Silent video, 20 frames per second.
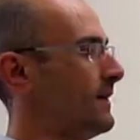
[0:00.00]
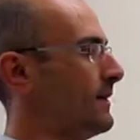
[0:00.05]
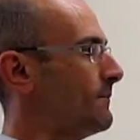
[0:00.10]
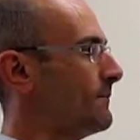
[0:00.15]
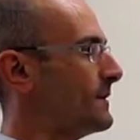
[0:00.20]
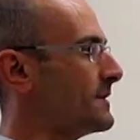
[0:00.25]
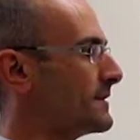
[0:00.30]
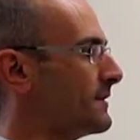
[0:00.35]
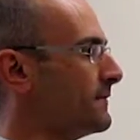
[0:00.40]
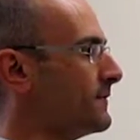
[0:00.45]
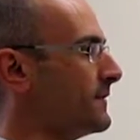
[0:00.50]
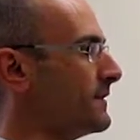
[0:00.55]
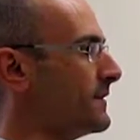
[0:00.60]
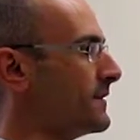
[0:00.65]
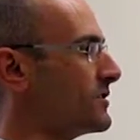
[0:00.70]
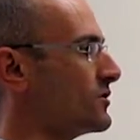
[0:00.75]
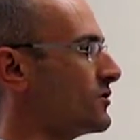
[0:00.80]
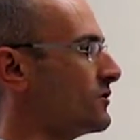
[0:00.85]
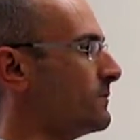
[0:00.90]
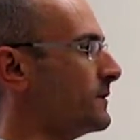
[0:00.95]
But something that
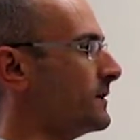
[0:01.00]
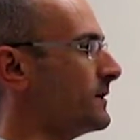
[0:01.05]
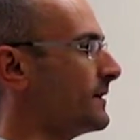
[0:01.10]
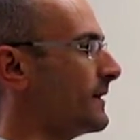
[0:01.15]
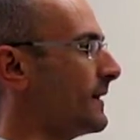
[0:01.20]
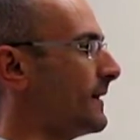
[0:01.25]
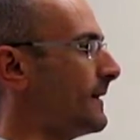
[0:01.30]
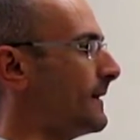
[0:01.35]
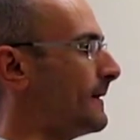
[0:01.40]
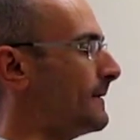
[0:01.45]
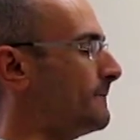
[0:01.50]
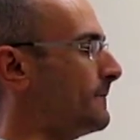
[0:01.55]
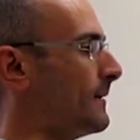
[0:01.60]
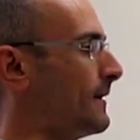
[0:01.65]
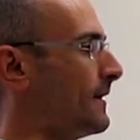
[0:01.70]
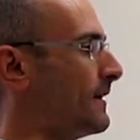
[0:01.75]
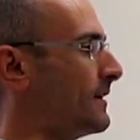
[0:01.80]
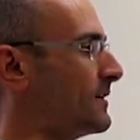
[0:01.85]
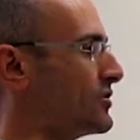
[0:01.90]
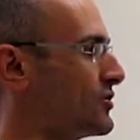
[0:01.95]
should be uh,
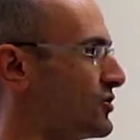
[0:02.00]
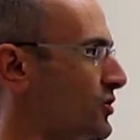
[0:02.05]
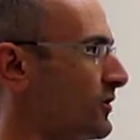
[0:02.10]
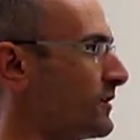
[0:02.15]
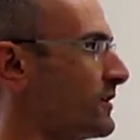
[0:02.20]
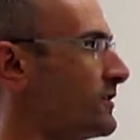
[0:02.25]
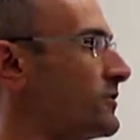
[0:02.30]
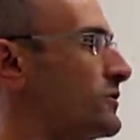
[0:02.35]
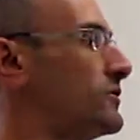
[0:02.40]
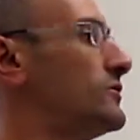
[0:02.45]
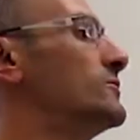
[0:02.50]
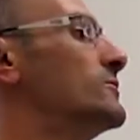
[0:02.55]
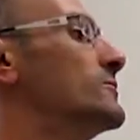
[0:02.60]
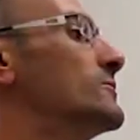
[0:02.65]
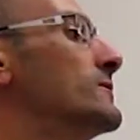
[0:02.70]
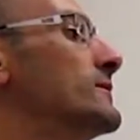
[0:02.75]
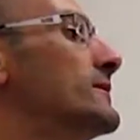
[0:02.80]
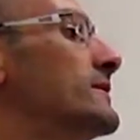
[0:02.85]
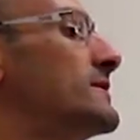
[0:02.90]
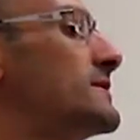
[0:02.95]
uh, shocking to
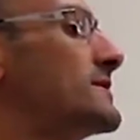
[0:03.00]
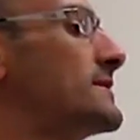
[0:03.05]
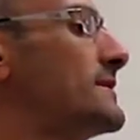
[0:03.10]
you is